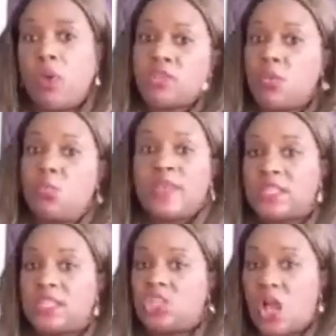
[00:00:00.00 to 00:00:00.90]
Well, then what
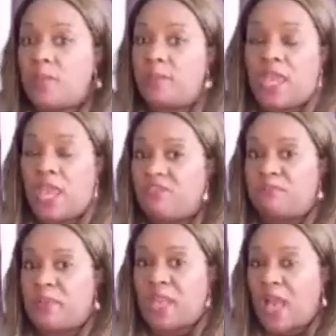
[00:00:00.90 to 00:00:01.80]
is the job of the
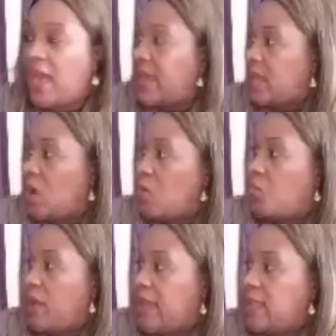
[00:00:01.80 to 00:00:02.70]
FBI
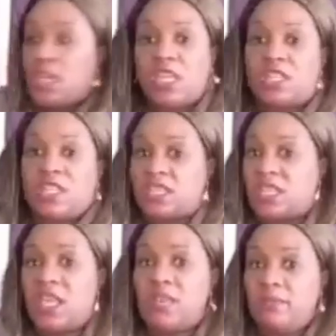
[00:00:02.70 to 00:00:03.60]
when these
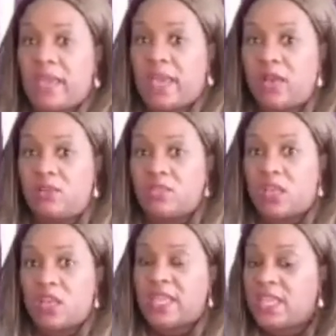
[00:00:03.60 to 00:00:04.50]
emails
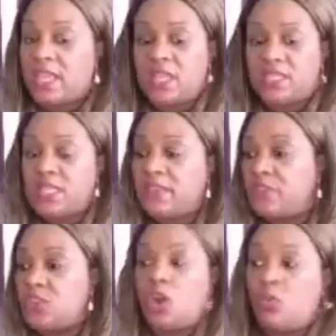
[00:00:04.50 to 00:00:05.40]
that he doesn't
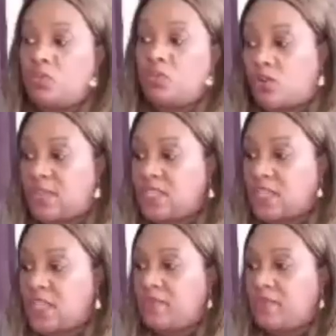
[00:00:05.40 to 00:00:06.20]
even know what's on these